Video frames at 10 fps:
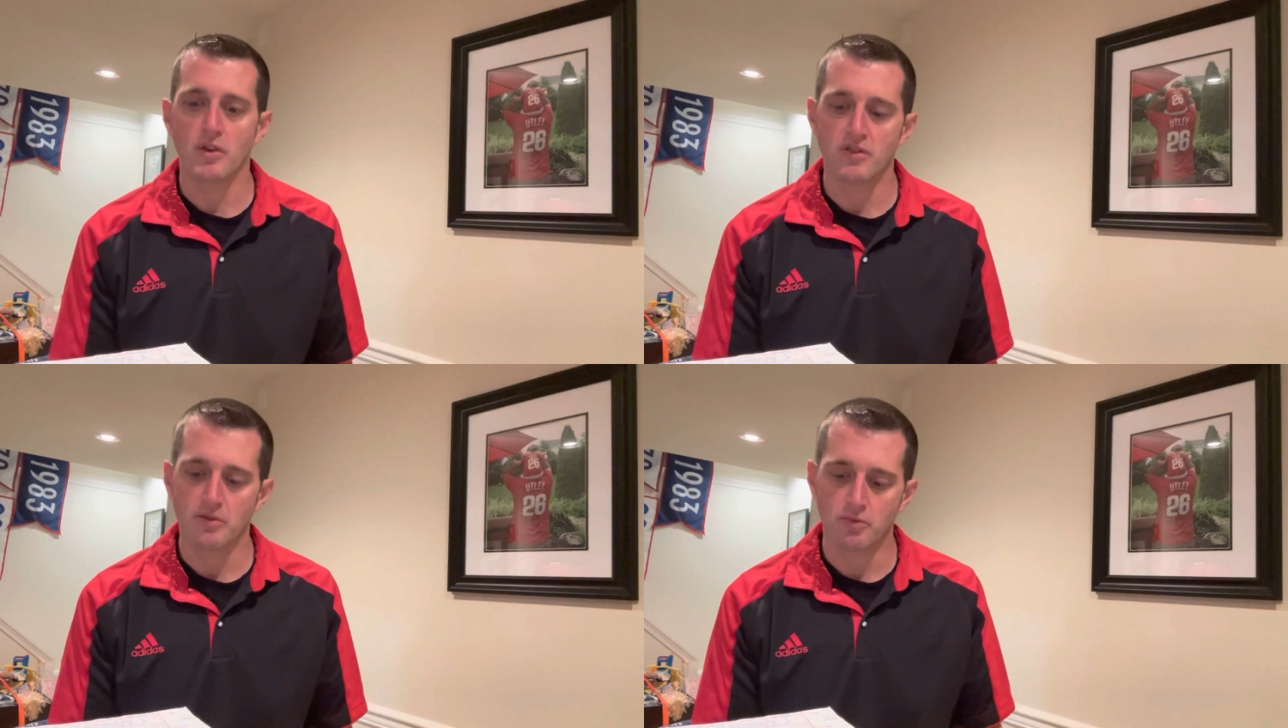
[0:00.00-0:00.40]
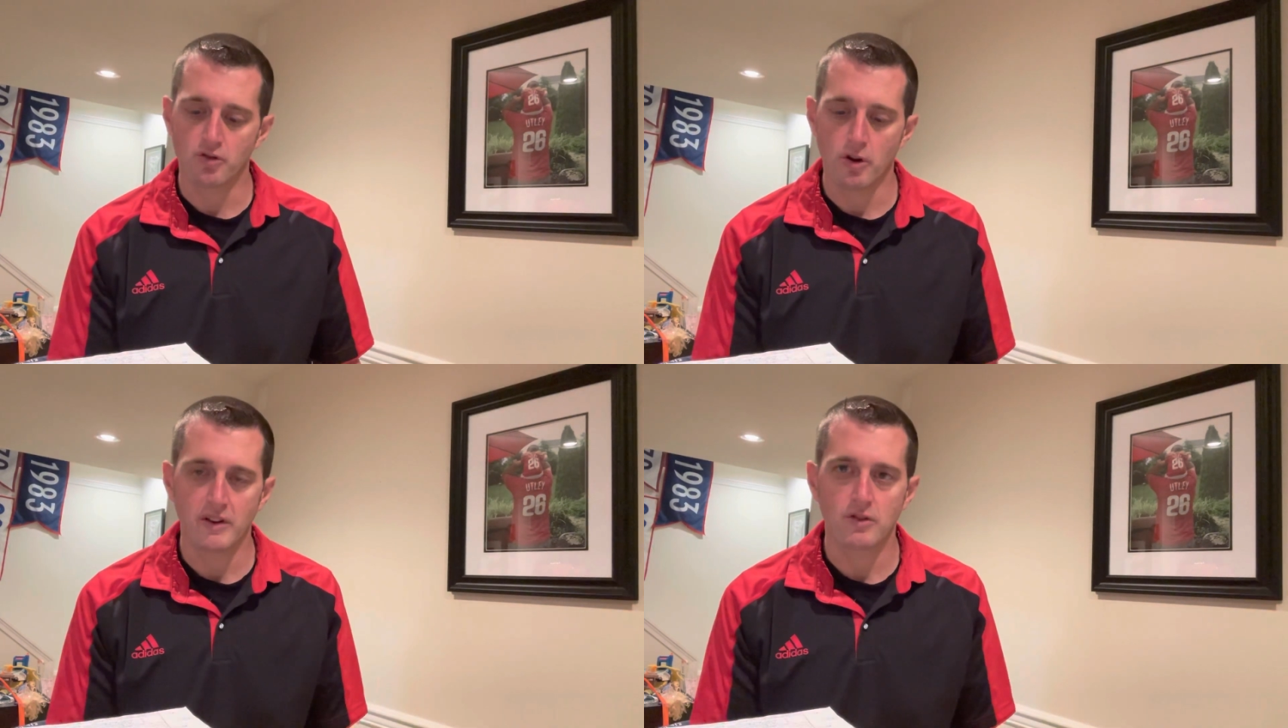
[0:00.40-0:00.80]
Some
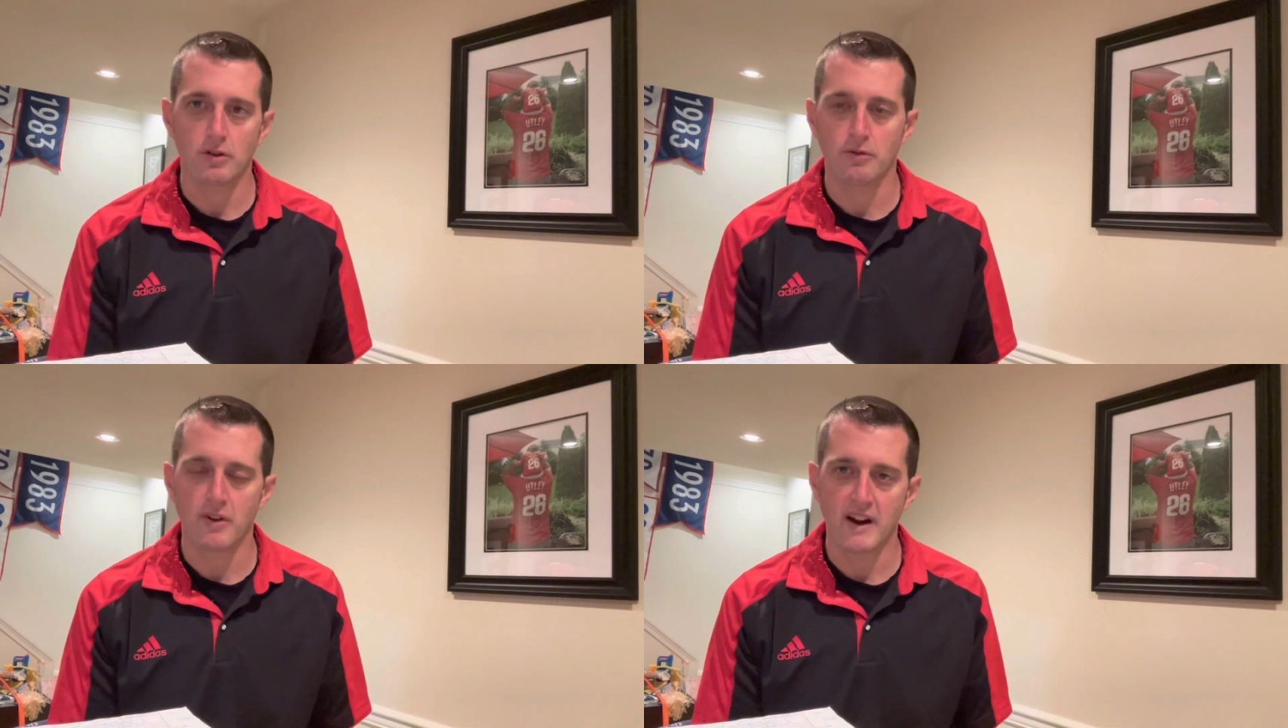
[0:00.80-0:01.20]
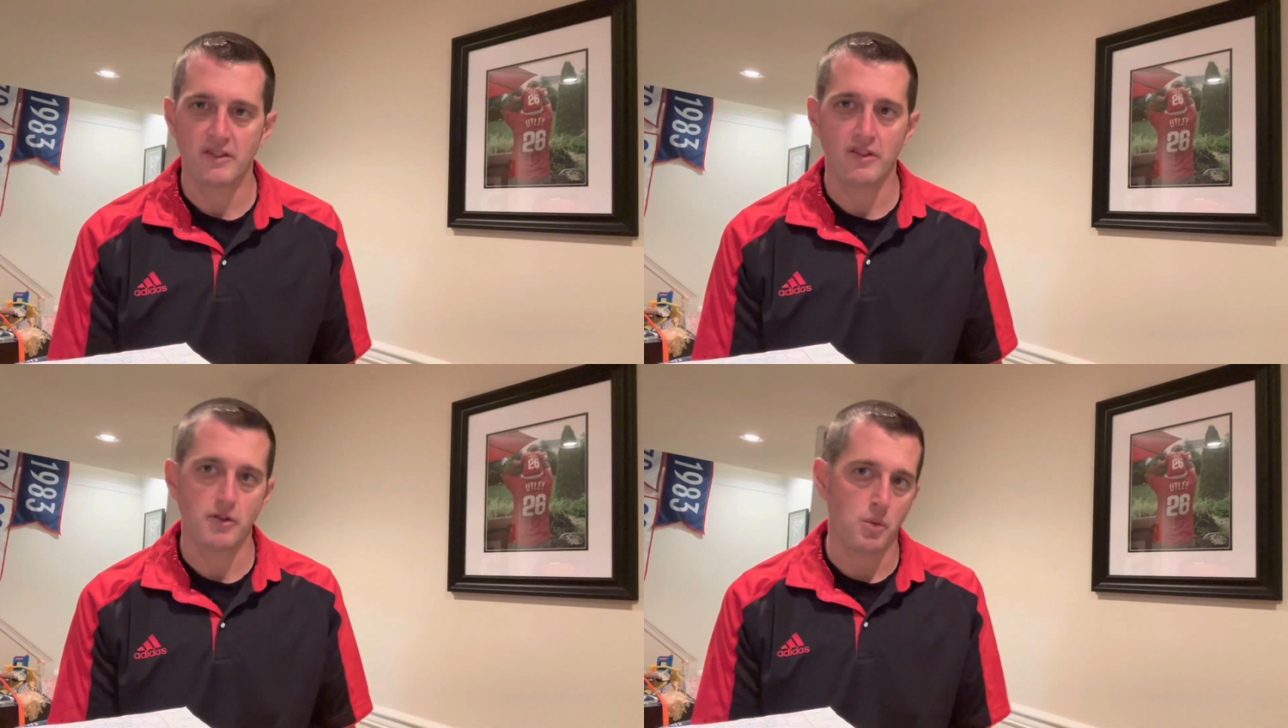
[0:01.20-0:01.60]
strong internal
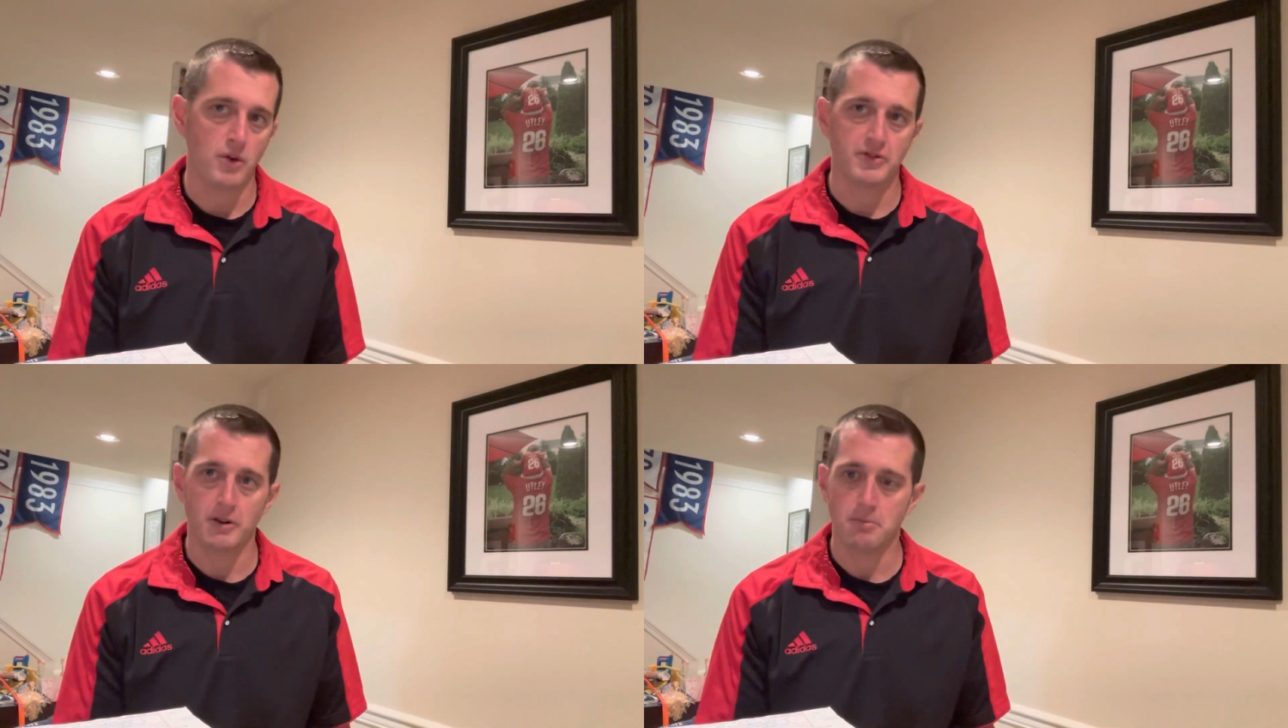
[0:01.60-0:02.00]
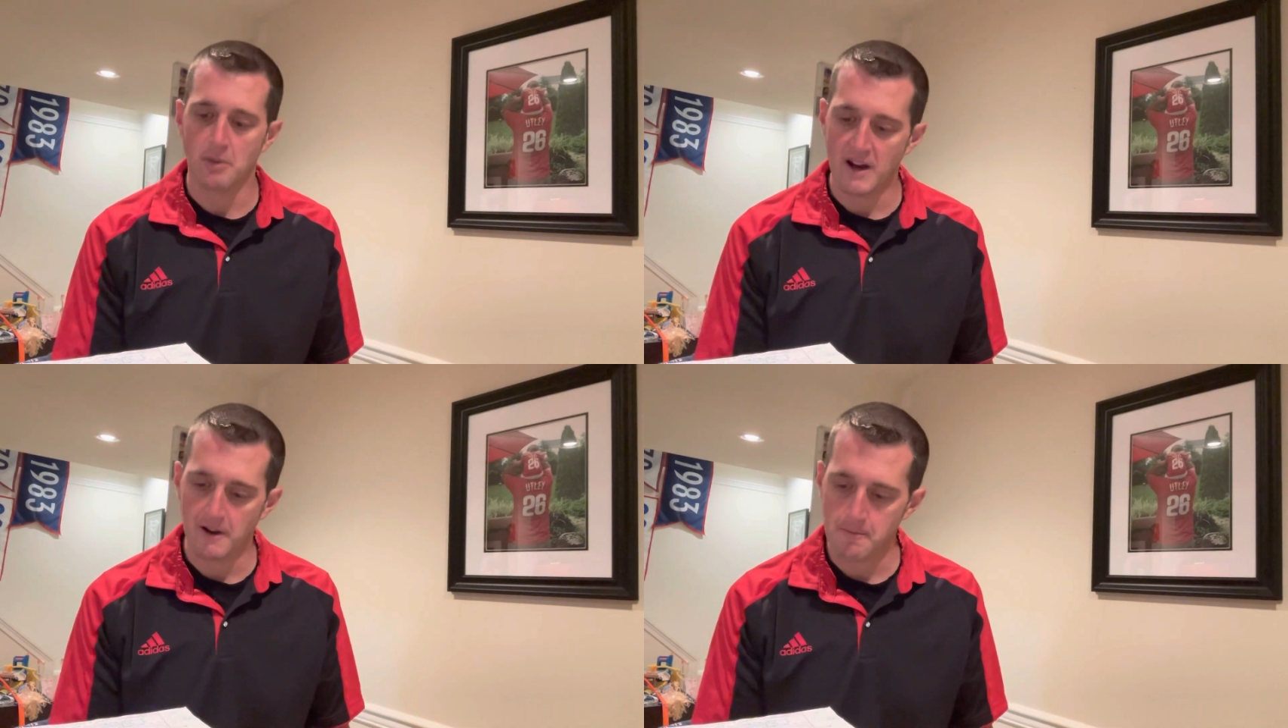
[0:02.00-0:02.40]
fractions at the 1-turn
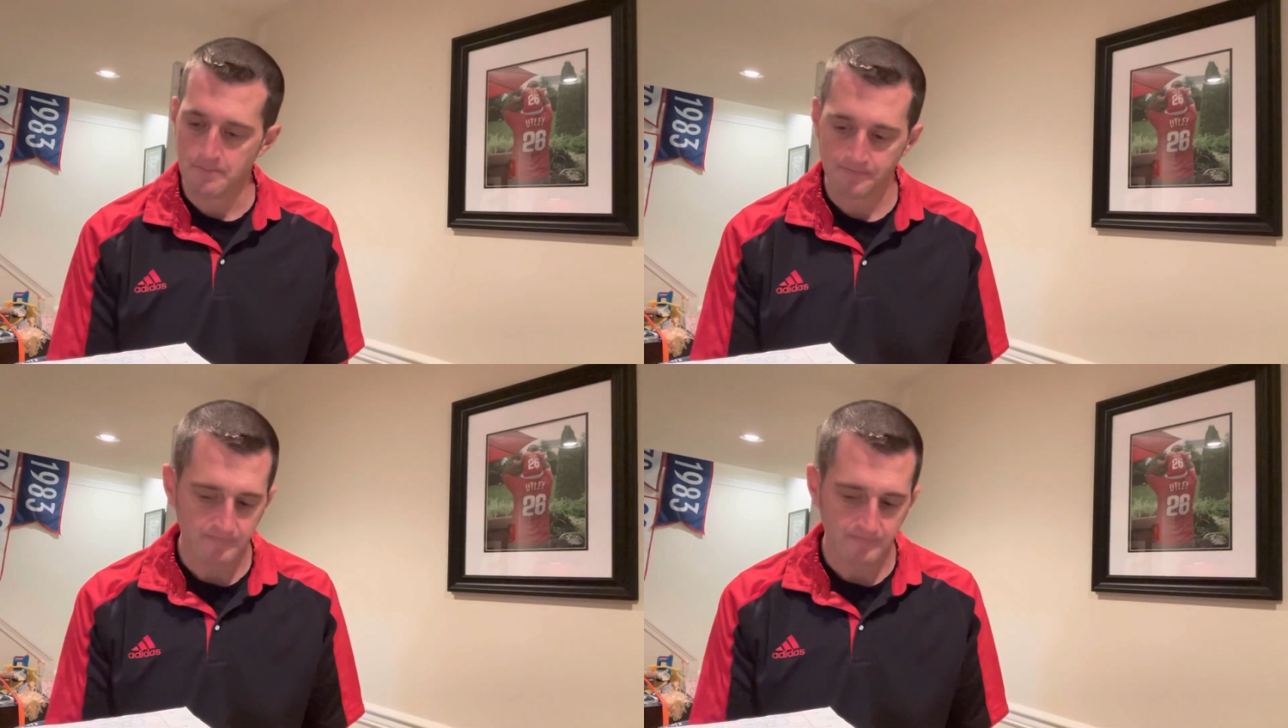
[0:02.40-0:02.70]
mile.